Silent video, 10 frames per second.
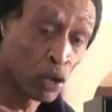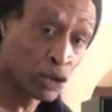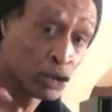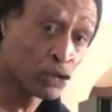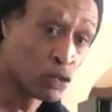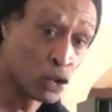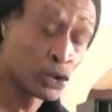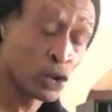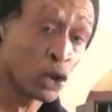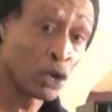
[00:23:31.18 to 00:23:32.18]
than what you
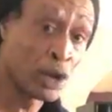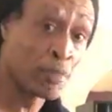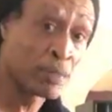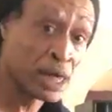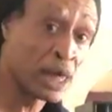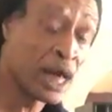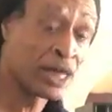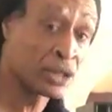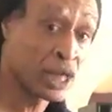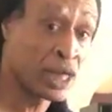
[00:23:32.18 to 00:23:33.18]
would on the
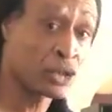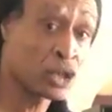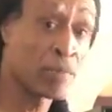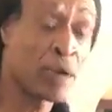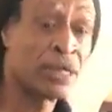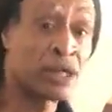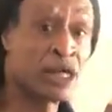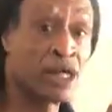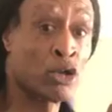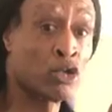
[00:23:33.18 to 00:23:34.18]
PA setting. So
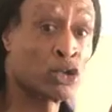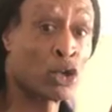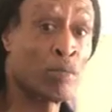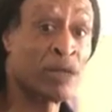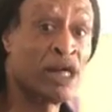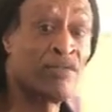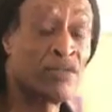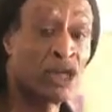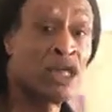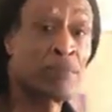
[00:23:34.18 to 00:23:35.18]
basically it will drop
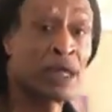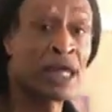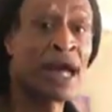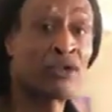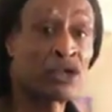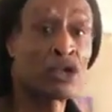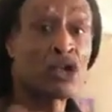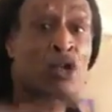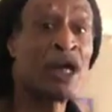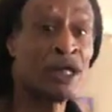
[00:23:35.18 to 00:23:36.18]
even deeper down
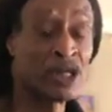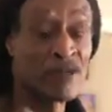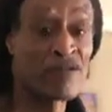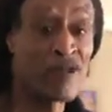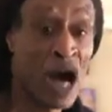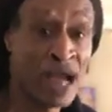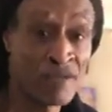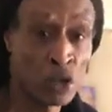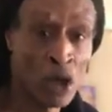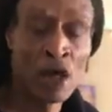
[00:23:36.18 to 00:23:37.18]
to
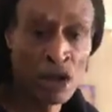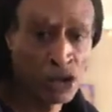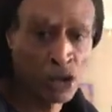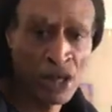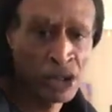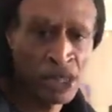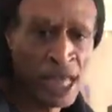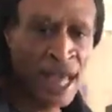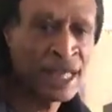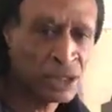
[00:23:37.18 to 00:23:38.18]
25 or
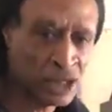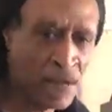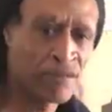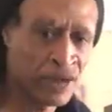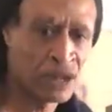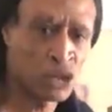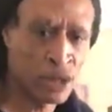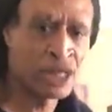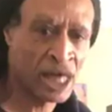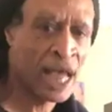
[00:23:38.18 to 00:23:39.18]
28,
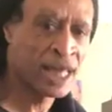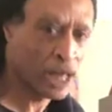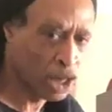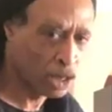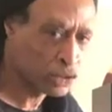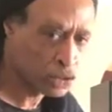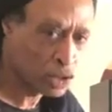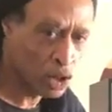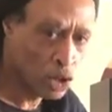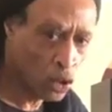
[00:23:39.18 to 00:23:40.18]
something 28
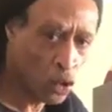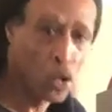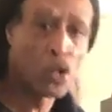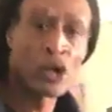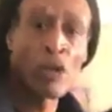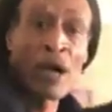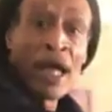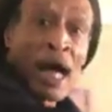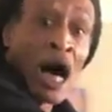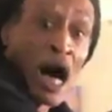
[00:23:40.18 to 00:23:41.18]
hertz, all
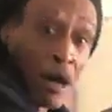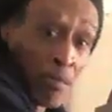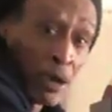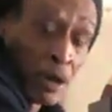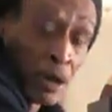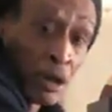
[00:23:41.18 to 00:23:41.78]
the way up